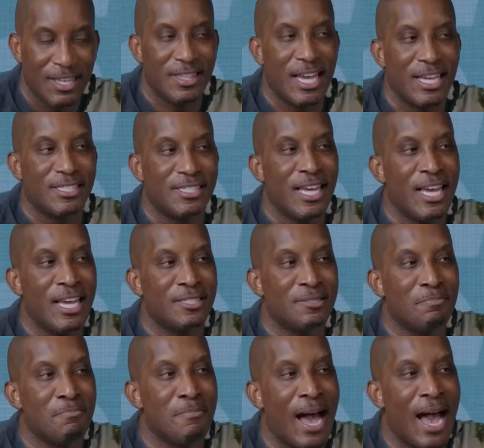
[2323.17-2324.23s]
That says
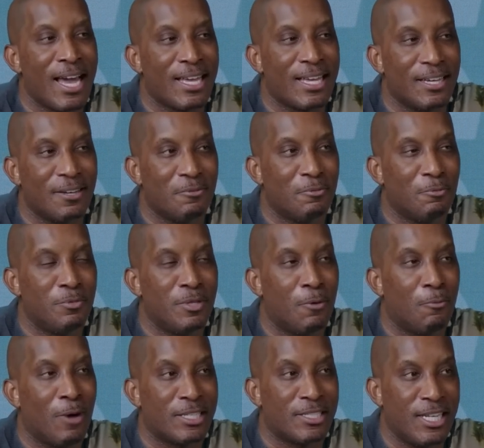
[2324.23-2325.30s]

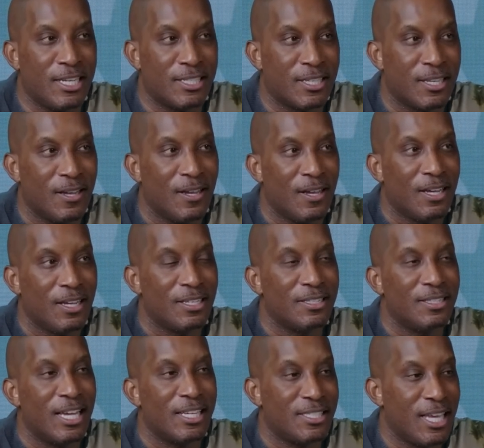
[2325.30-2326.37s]
watch this,
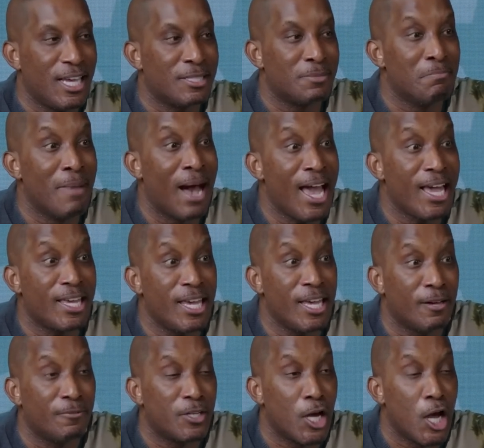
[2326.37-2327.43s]
that says my
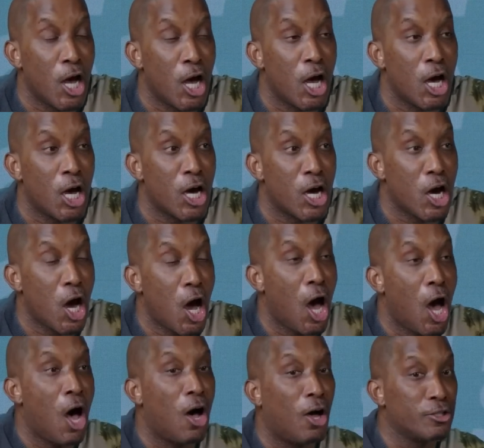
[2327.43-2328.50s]
gift
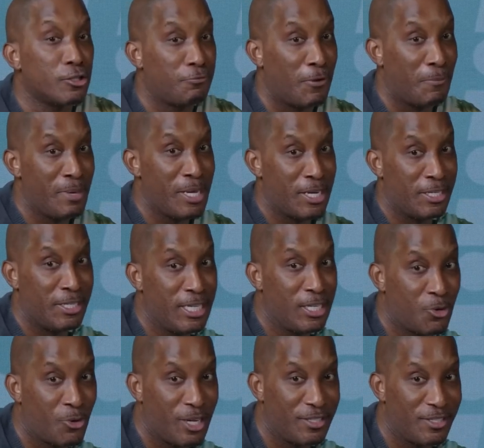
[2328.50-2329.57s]
calls for me to
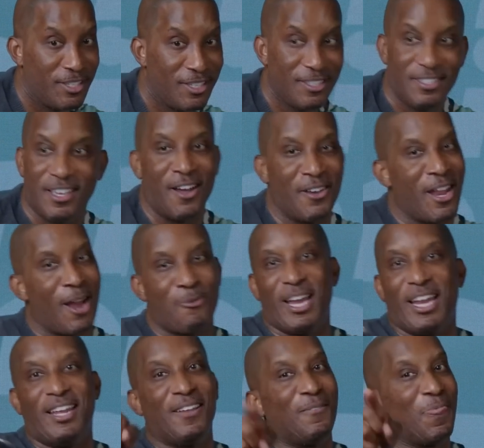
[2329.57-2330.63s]
decrease. Y'all not
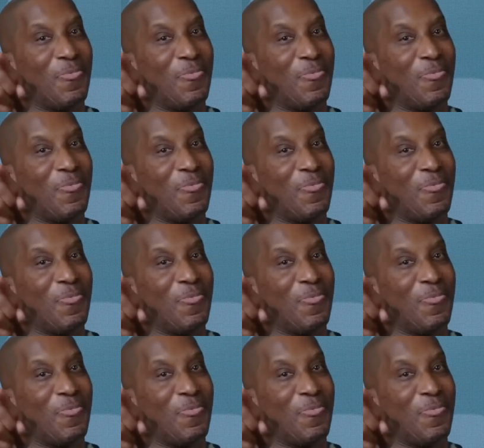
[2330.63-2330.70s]
ready?